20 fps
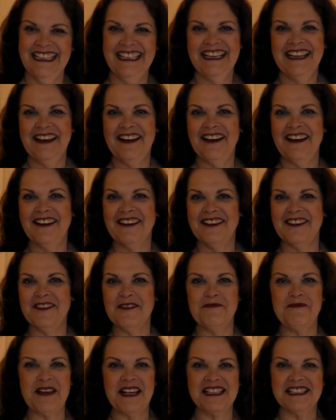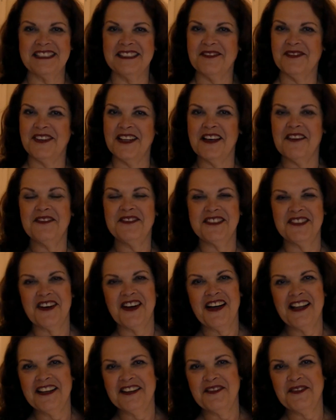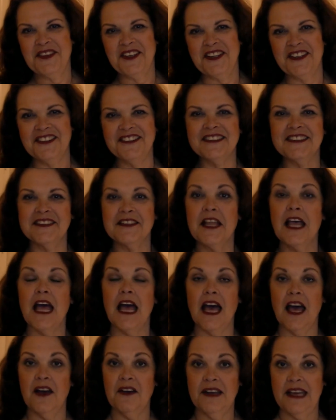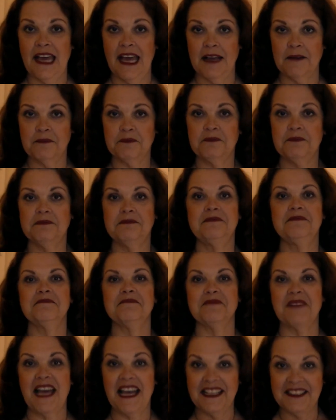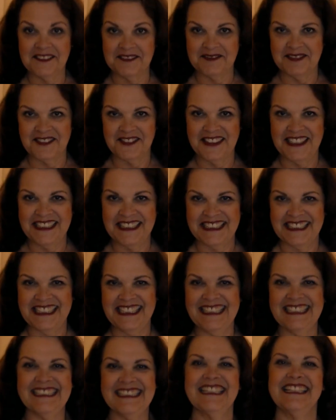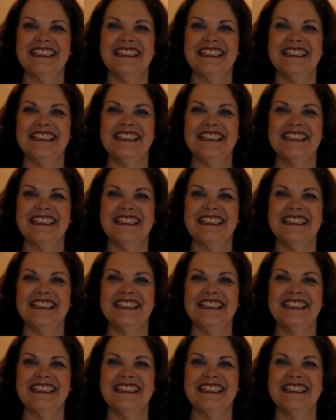Oh, best of love to all of you. Okay, my three things.